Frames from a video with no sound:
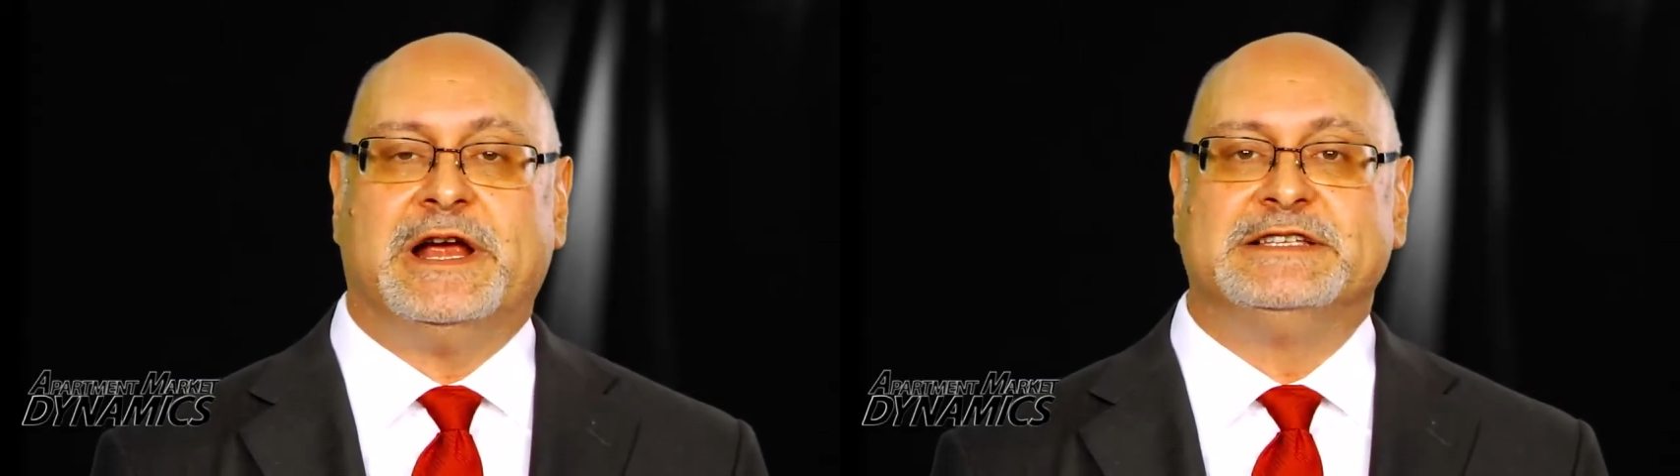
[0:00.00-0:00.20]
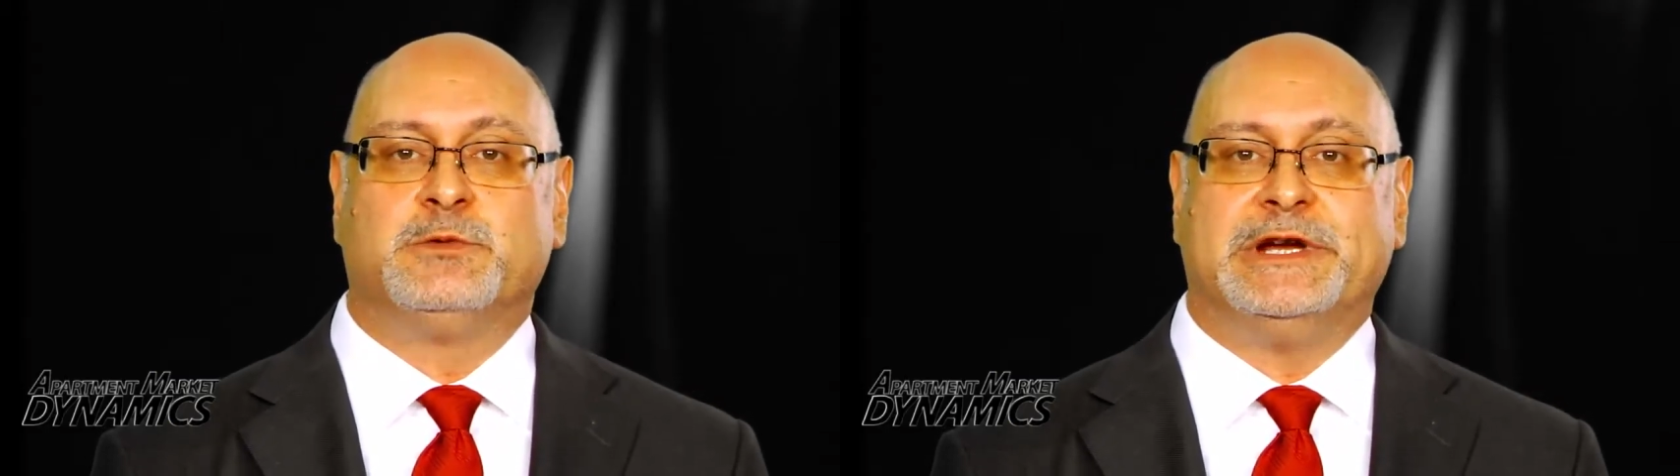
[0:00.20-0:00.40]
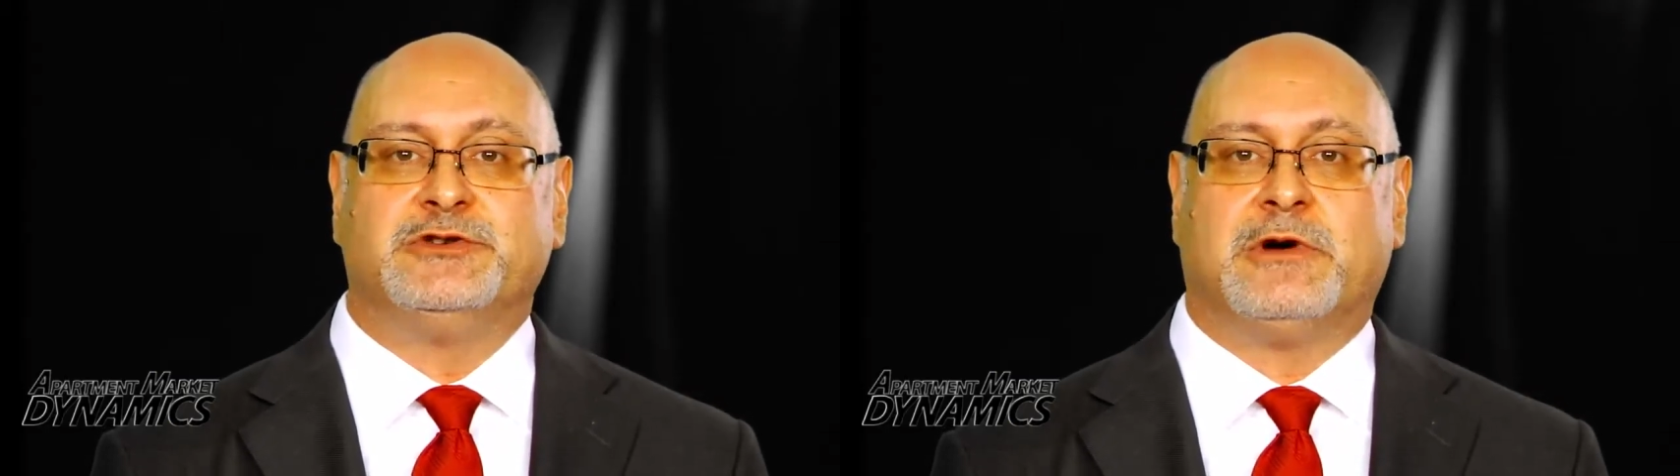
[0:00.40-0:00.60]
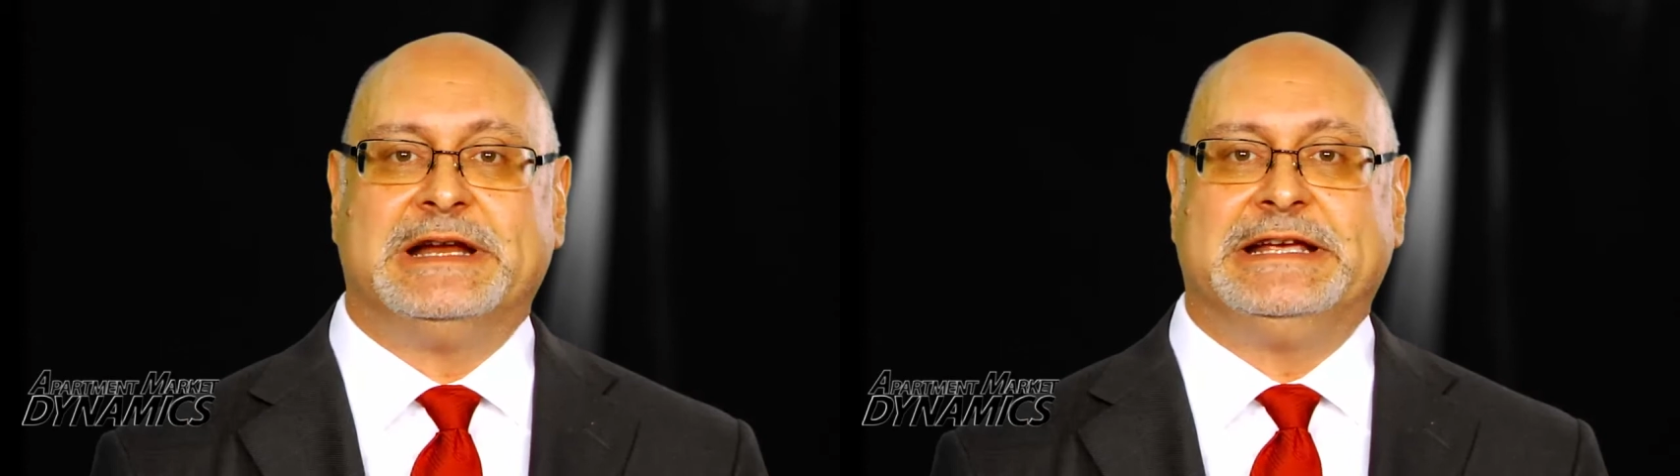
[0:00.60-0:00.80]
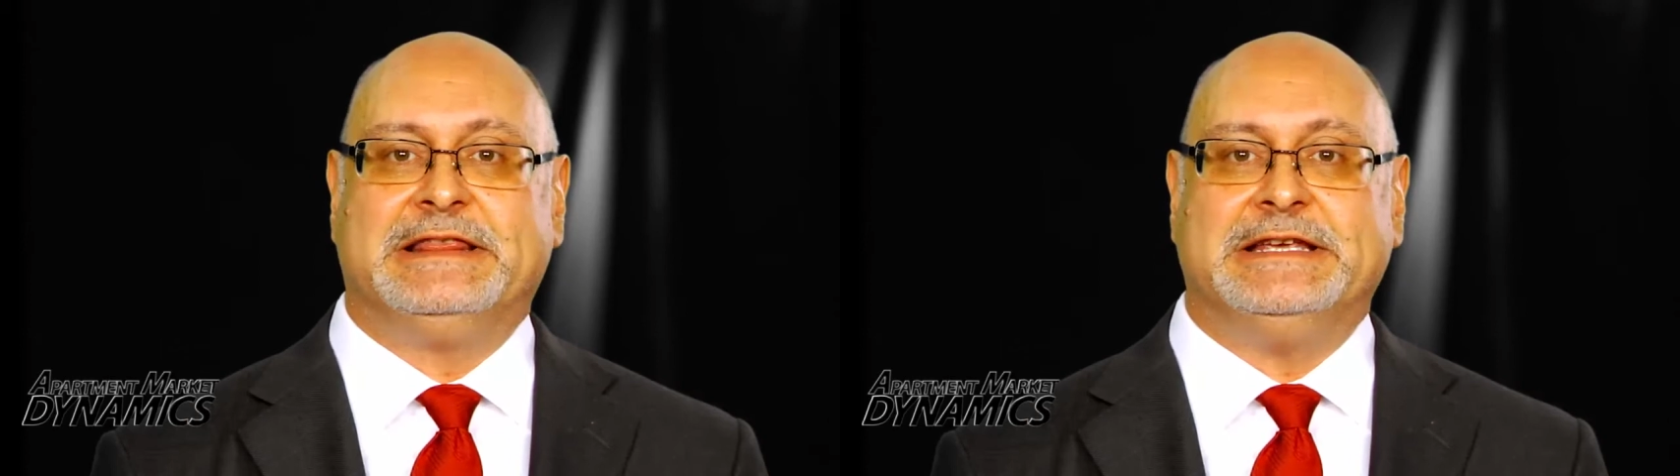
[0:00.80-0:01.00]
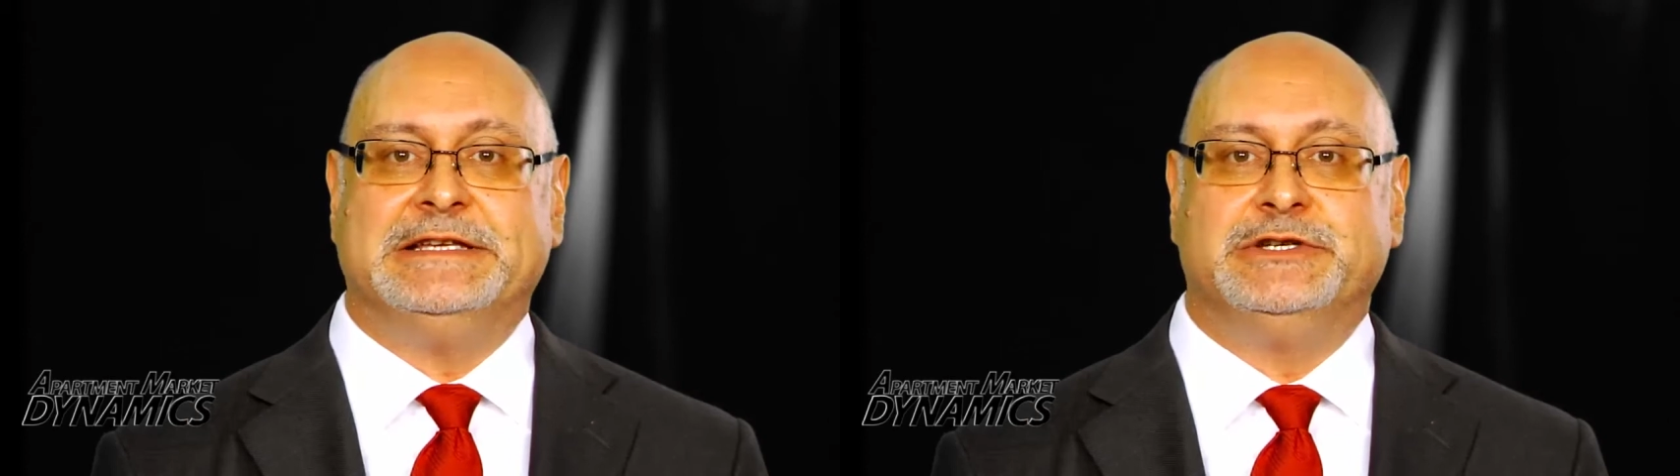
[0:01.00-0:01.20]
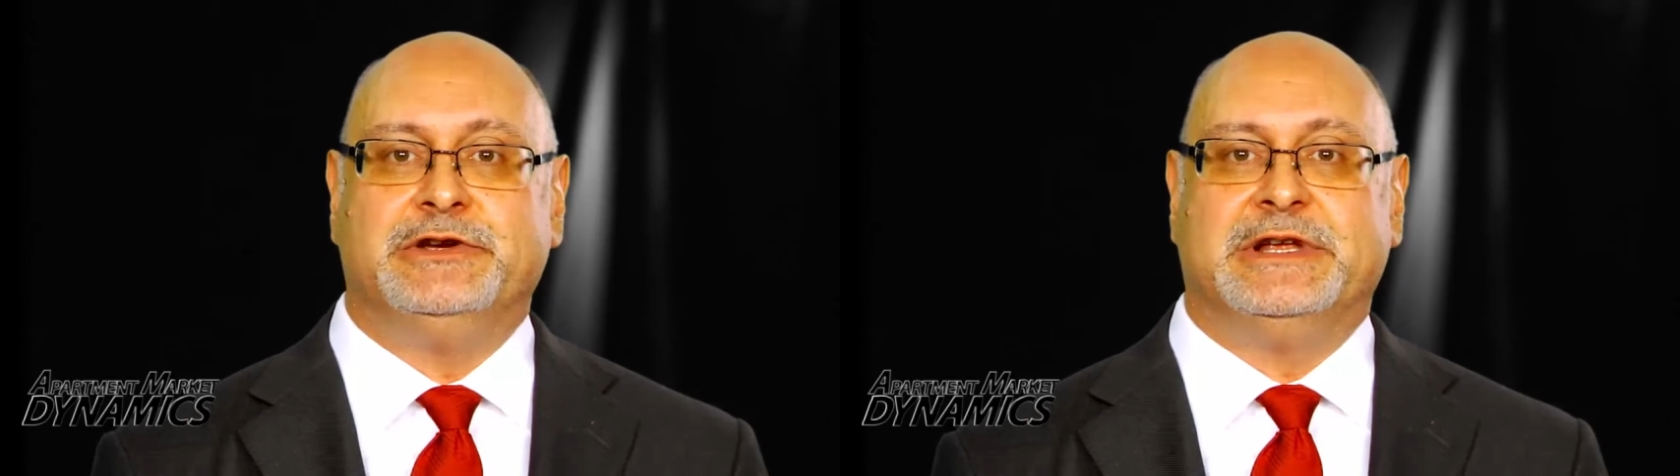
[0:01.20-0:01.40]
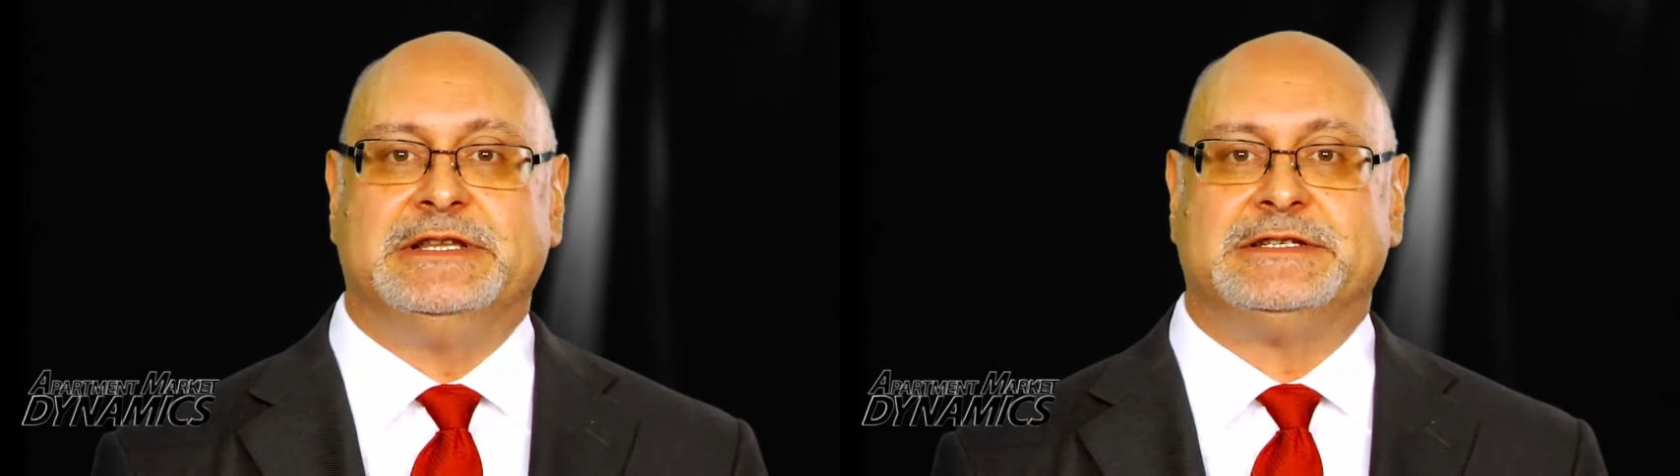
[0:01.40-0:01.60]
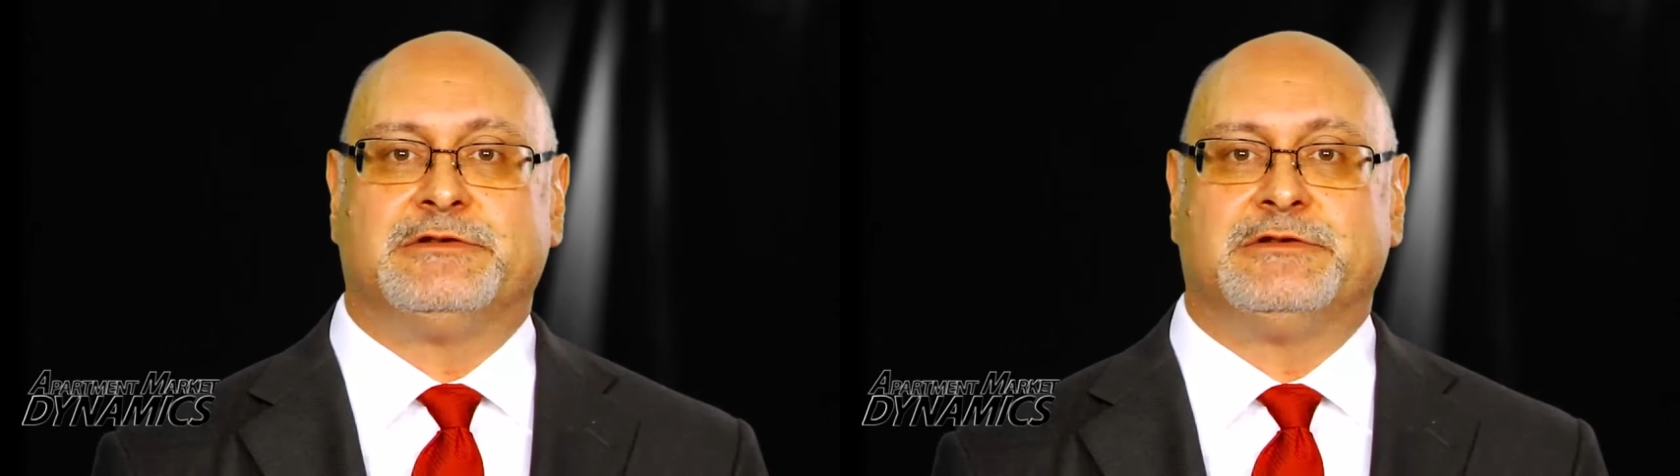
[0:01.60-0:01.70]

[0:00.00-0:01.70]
as we try to get these units